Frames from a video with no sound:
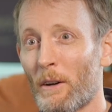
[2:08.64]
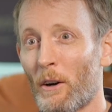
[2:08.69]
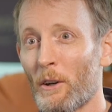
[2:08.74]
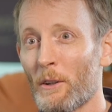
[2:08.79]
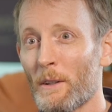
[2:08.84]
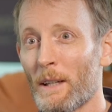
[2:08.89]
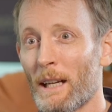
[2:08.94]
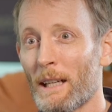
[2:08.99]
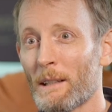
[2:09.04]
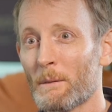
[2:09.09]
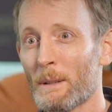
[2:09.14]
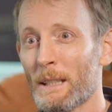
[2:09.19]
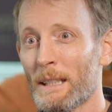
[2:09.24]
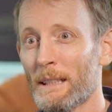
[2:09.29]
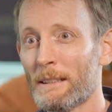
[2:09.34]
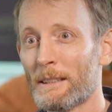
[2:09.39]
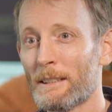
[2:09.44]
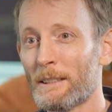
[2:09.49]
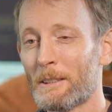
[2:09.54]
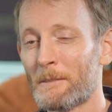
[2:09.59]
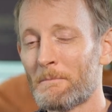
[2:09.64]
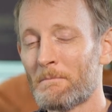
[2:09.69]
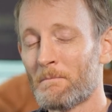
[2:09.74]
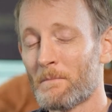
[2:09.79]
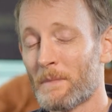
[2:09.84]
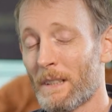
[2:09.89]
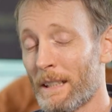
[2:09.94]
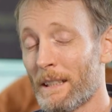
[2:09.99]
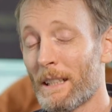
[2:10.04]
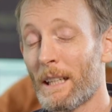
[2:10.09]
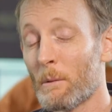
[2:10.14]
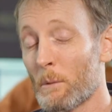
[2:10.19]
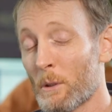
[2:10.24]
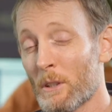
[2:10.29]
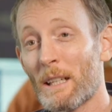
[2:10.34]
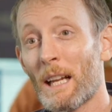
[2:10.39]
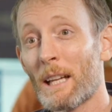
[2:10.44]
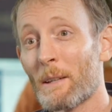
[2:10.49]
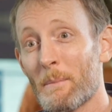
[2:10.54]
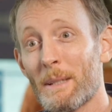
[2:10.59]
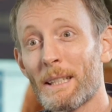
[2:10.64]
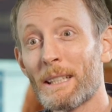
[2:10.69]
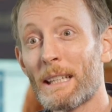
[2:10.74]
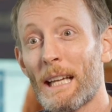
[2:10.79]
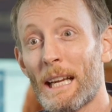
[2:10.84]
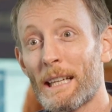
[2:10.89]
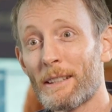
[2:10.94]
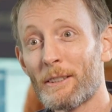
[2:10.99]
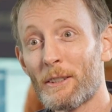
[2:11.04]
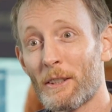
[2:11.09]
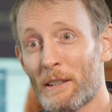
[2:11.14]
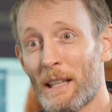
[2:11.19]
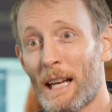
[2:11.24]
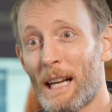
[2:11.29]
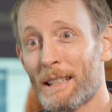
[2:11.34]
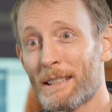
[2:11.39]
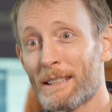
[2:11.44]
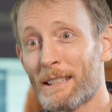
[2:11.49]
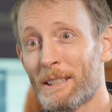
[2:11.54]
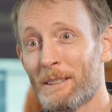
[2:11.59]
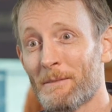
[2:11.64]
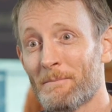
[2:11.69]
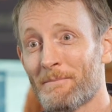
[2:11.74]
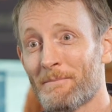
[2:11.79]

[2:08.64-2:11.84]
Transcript: our own hardware. It was an unmitigated disaster.